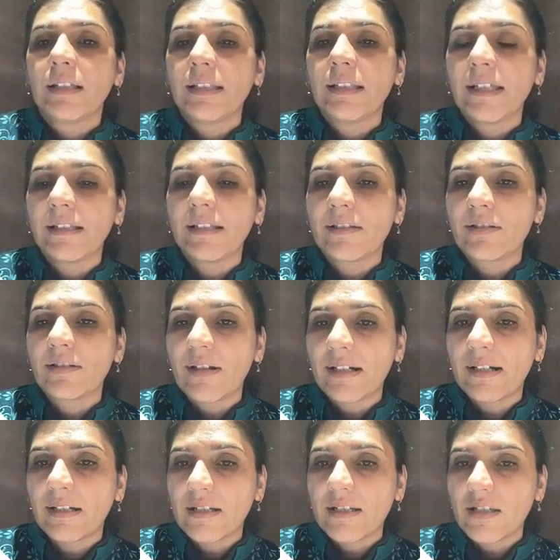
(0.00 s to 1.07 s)
then
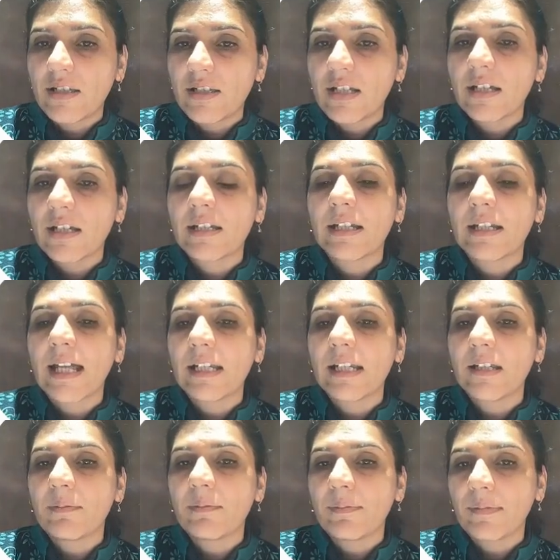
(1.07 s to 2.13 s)
strategic
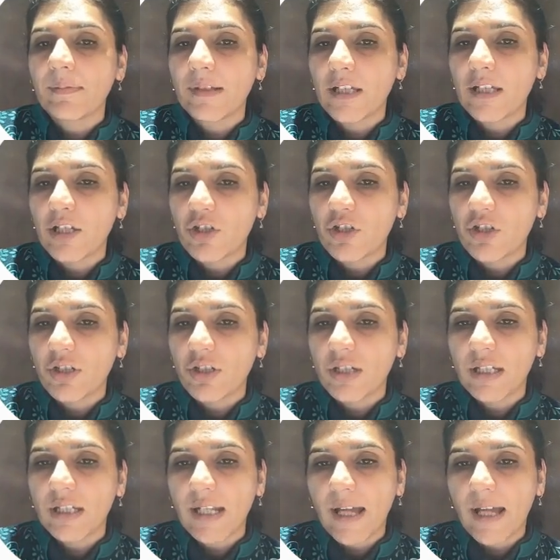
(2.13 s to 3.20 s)
delegation
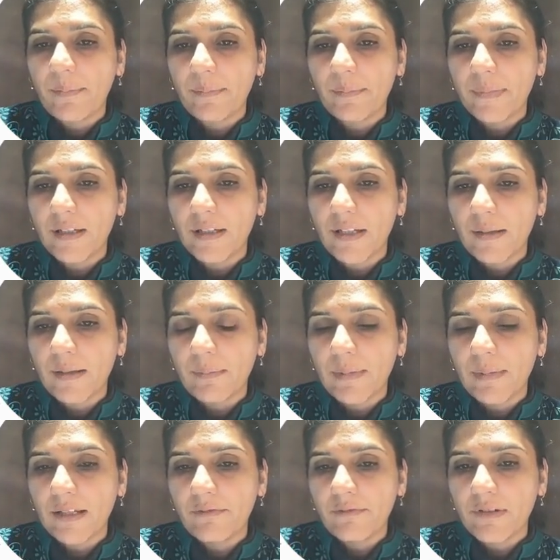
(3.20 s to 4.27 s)

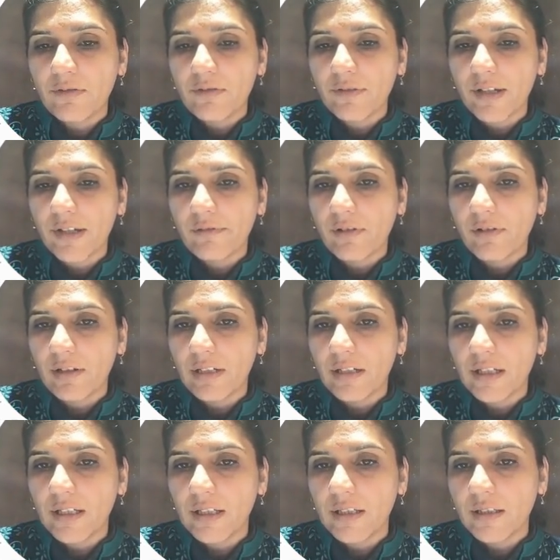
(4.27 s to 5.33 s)
enabling, which we have
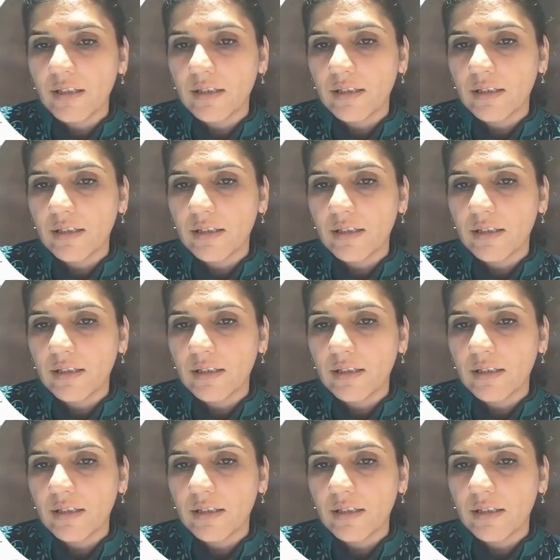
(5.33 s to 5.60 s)
already